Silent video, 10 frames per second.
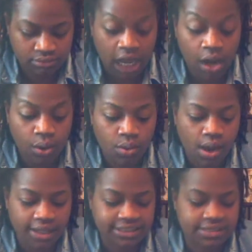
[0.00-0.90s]
Oh,
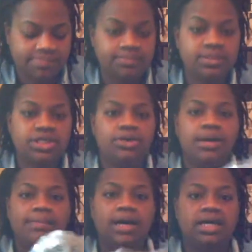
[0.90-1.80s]
awesome. So
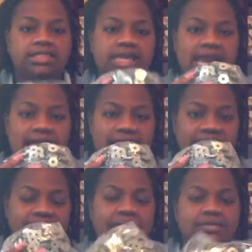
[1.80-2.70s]
I bought
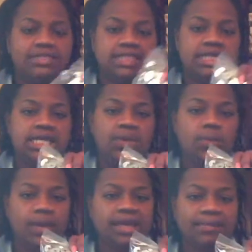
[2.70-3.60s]
1,000
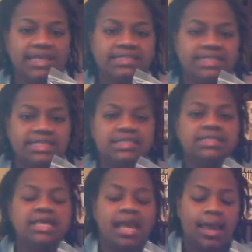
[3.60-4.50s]
wick
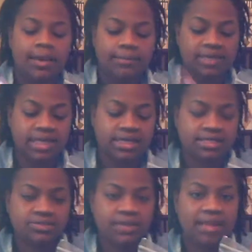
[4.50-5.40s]
bases
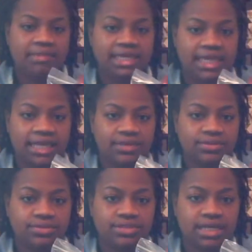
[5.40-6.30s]
because when I make
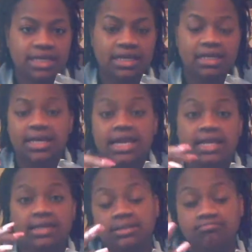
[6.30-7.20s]
candles
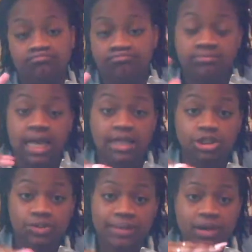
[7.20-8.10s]
and I
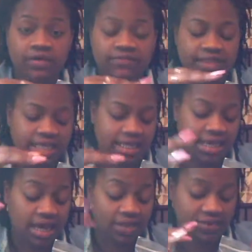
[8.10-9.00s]
trim off
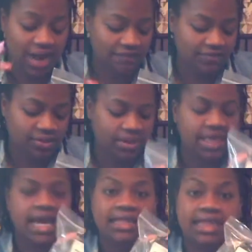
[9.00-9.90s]
the other half of the
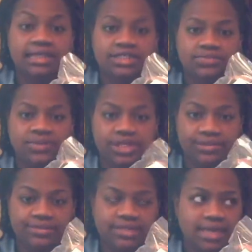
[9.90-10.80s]
wick, I like to
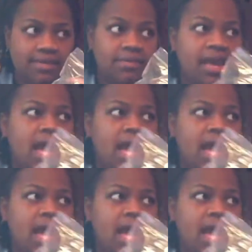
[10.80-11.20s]
reuse them.